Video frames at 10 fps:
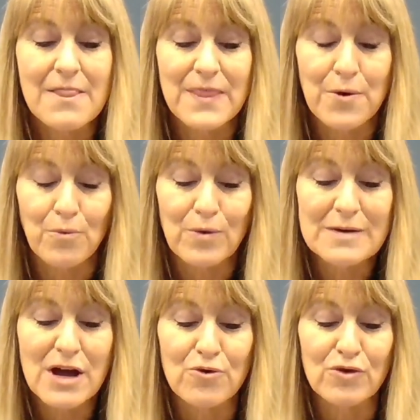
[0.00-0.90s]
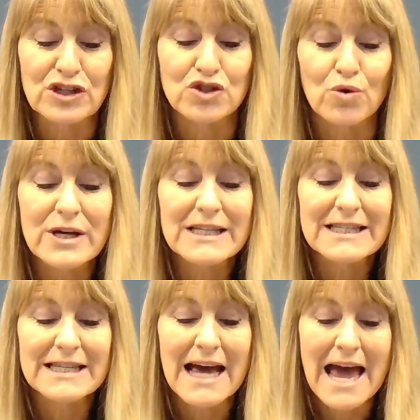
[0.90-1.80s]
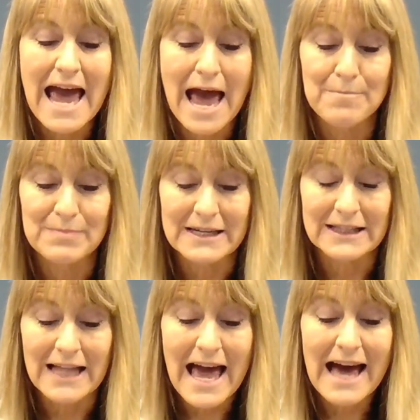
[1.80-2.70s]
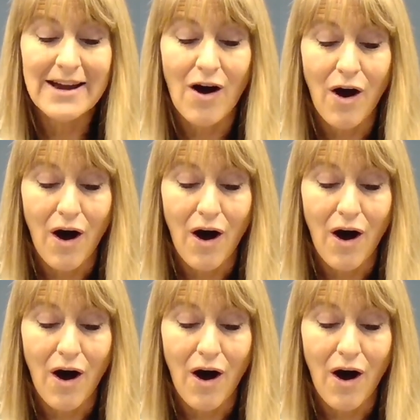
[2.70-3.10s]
that we may rejoice and be glad